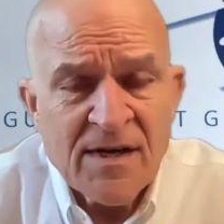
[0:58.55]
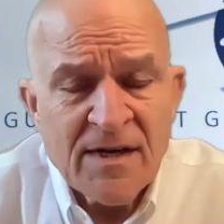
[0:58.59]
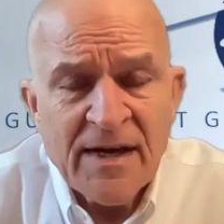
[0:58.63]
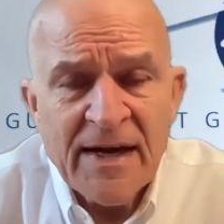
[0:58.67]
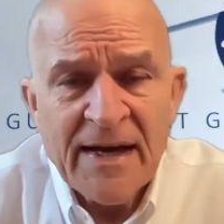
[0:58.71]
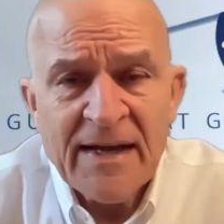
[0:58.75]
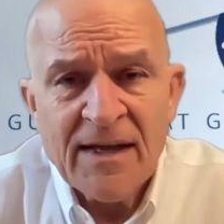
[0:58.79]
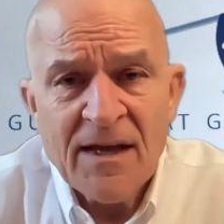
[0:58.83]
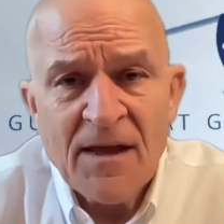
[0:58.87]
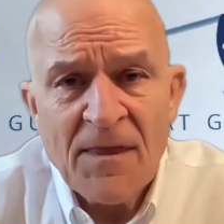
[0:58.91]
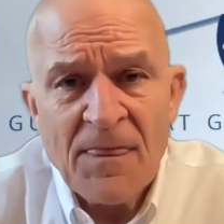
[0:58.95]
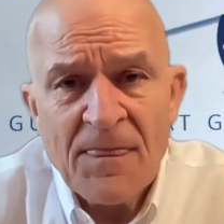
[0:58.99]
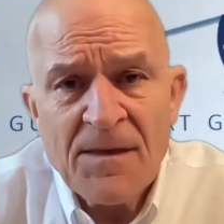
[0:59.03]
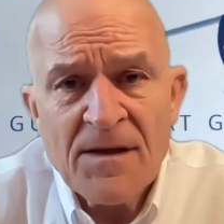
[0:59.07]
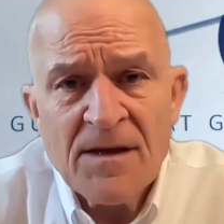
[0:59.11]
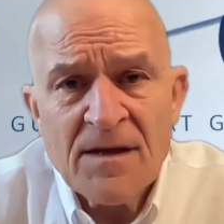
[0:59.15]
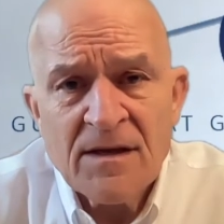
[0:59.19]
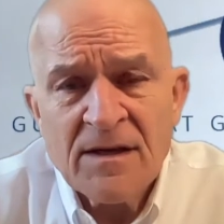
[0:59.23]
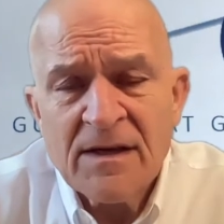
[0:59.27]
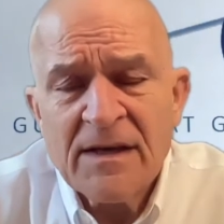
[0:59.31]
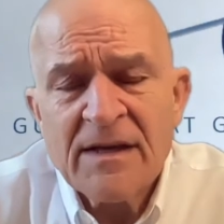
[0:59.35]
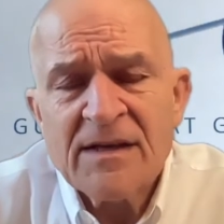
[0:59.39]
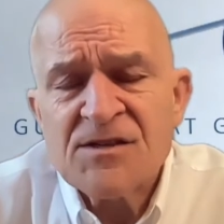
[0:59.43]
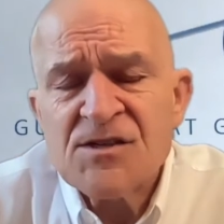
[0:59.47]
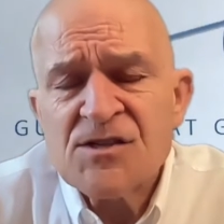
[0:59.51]
And I
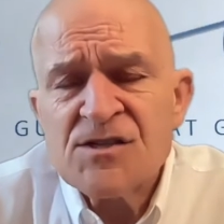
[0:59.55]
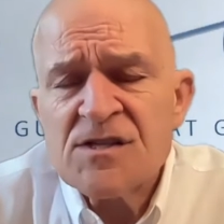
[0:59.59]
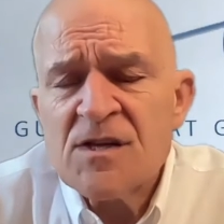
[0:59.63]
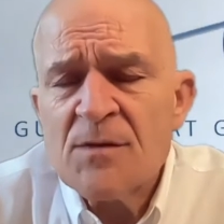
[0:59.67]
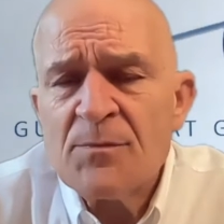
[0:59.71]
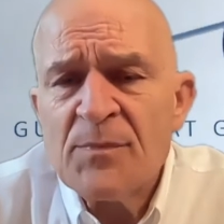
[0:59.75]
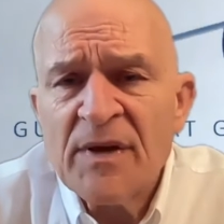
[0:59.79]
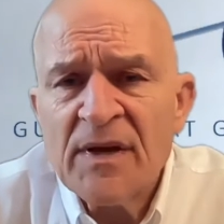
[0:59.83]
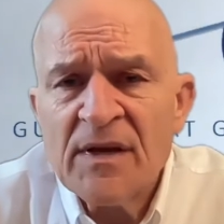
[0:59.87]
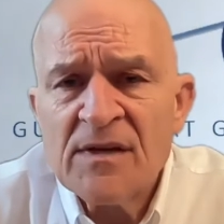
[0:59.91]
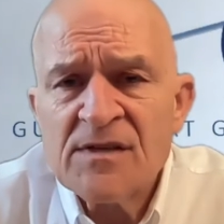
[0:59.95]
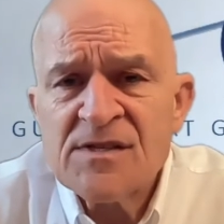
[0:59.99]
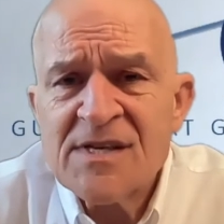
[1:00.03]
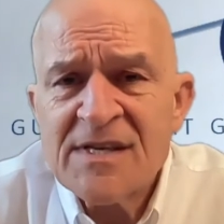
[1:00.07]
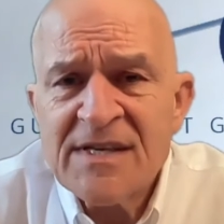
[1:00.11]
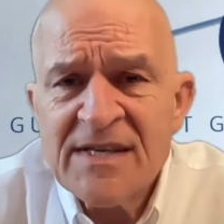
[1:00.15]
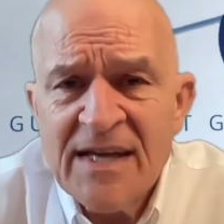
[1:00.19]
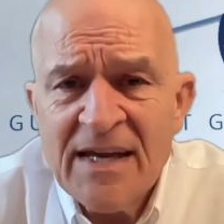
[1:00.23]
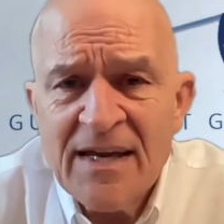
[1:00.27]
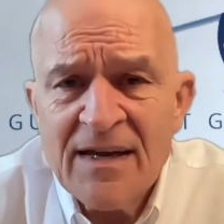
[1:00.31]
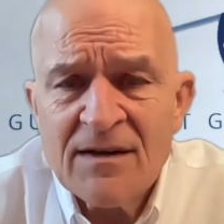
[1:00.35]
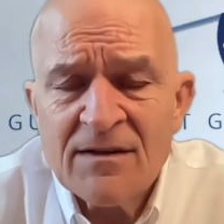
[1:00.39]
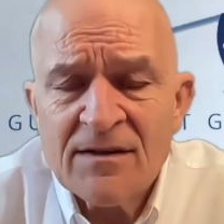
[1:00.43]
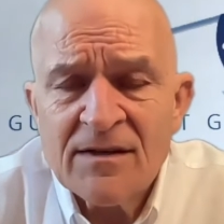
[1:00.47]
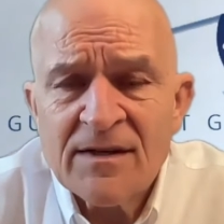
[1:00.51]
think it just depends,
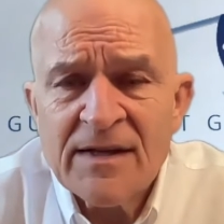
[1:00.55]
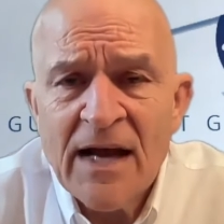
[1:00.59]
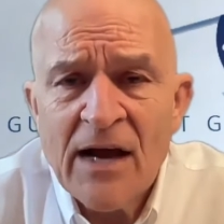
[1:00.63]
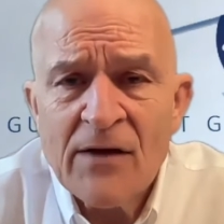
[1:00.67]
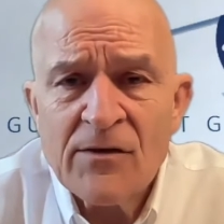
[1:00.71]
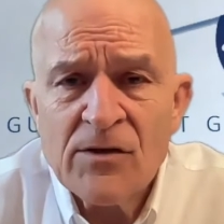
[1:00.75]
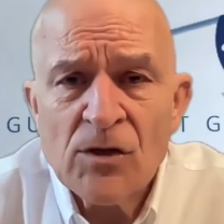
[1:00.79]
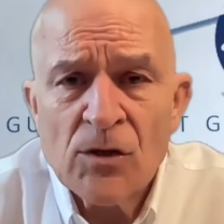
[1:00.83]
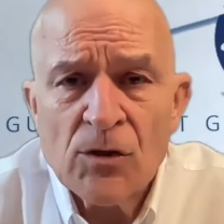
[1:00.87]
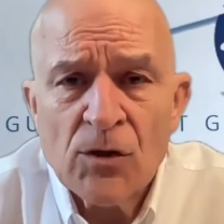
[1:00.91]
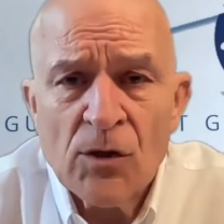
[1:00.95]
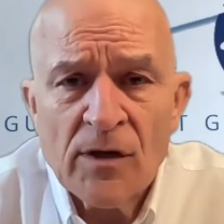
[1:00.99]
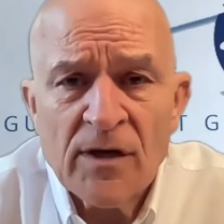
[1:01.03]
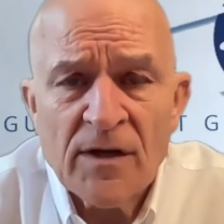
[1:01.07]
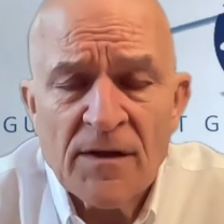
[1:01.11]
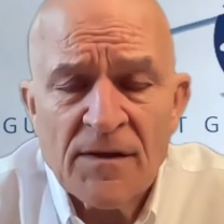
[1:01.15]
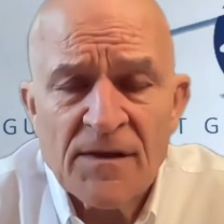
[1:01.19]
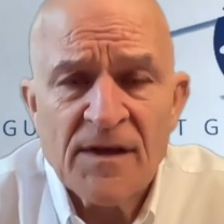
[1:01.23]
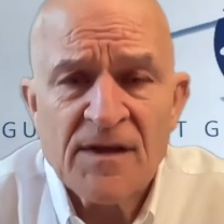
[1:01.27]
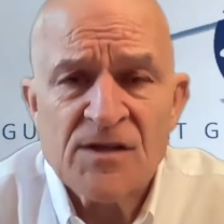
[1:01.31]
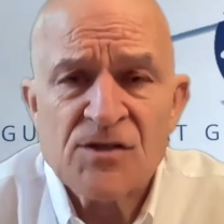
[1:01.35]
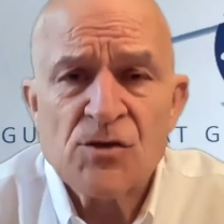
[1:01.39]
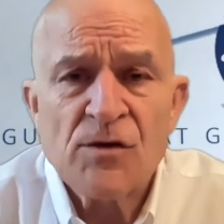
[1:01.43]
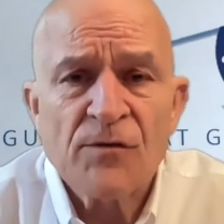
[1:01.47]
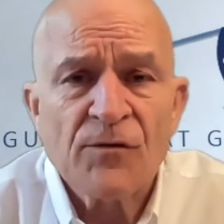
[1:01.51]
again, on how you look at
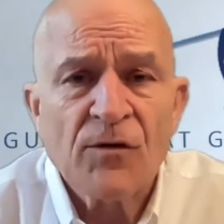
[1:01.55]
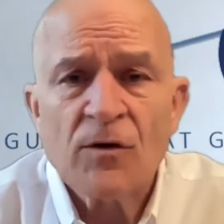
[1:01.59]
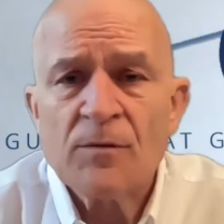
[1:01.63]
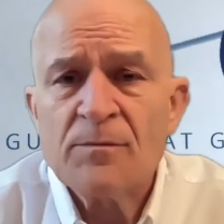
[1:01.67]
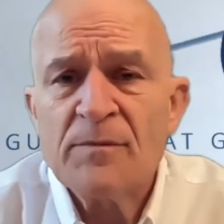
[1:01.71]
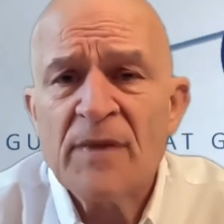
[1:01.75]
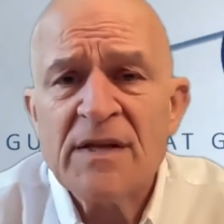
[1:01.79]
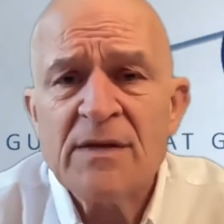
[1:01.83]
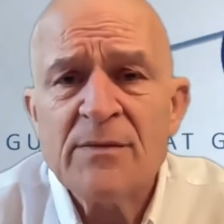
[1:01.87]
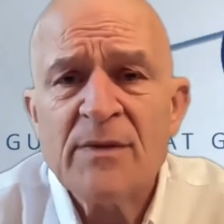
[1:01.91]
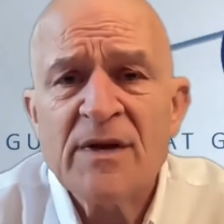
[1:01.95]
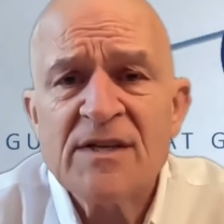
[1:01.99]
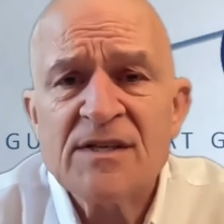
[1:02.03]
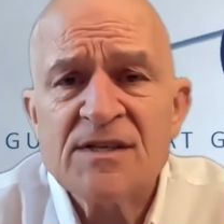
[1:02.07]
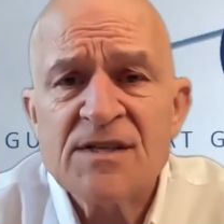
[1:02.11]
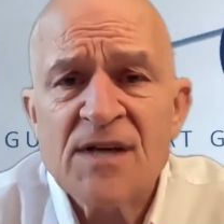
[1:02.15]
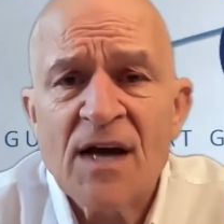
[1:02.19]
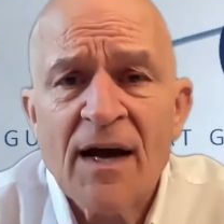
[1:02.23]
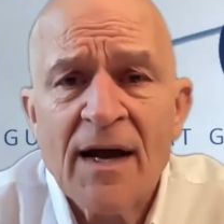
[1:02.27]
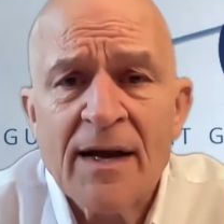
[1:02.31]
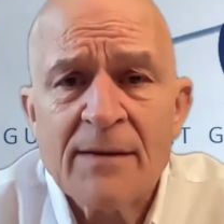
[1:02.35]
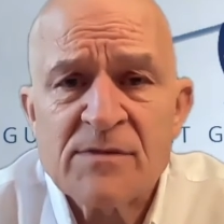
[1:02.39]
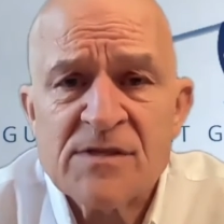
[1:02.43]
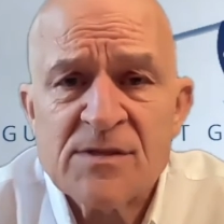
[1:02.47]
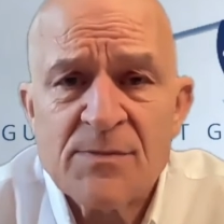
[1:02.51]
things. You've heard many, many
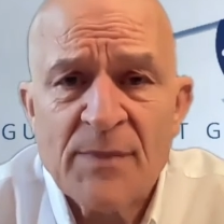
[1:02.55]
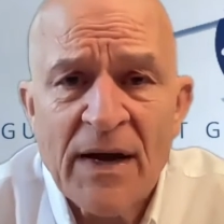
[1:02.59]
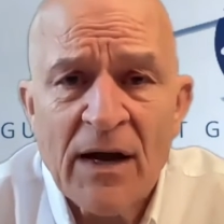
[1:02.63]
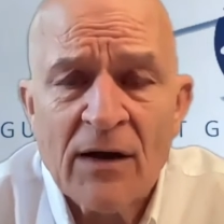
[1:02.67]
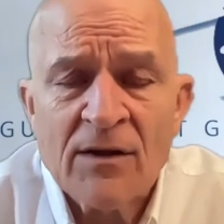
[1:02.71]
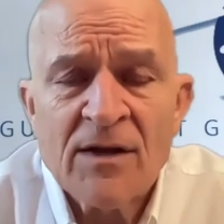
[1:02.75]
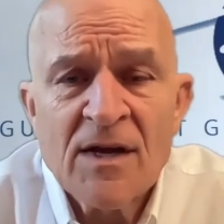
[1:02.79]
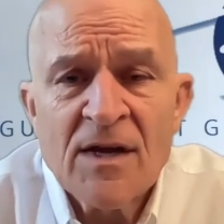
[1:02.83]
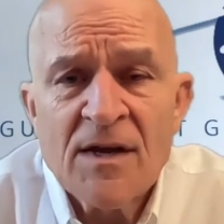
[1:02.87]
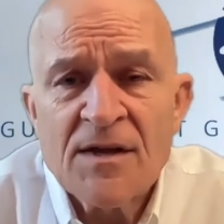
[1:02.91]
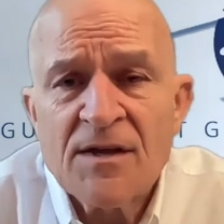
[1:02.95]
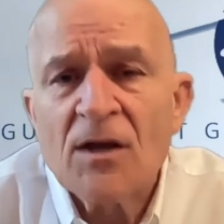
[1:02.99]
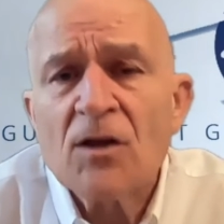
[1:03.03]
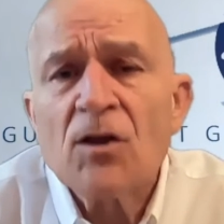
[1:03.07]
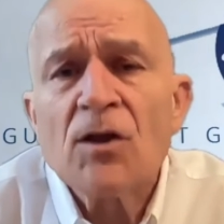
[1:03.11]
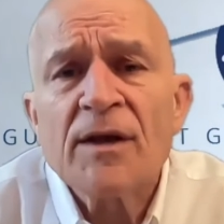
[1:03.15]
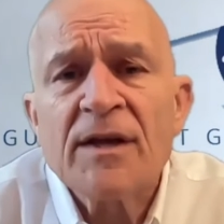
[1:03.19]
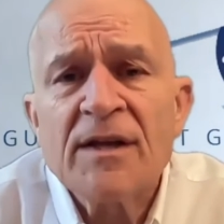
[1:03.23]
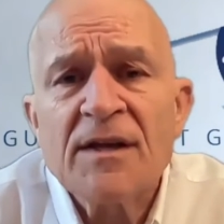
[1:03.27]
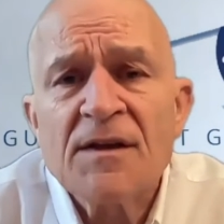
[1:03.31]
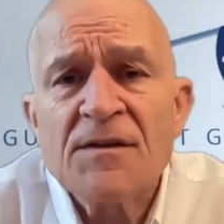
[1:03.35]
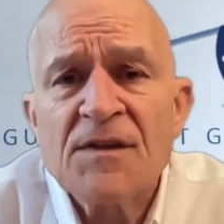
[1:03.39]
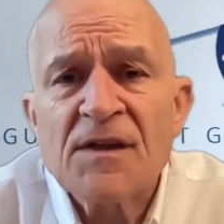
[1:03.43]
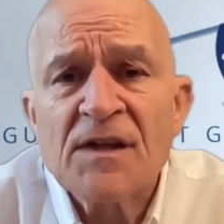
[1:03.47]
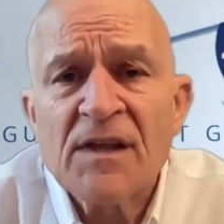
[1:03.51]
times about
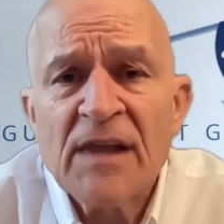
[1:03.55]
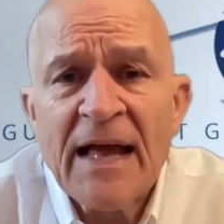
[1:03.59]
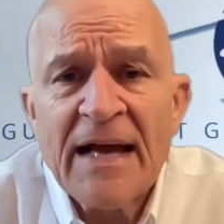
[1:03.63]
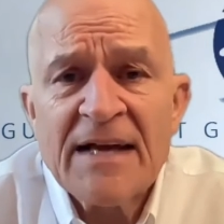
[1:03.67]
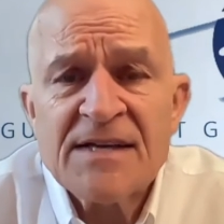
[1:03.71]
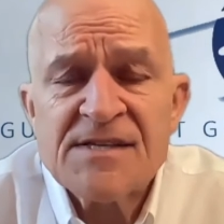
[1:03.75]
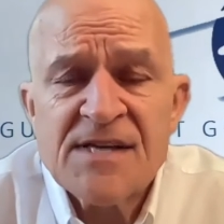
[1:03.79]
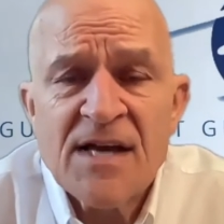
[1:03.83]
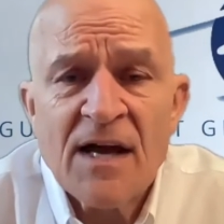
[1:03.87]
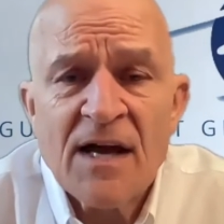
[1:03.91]
looking at the glass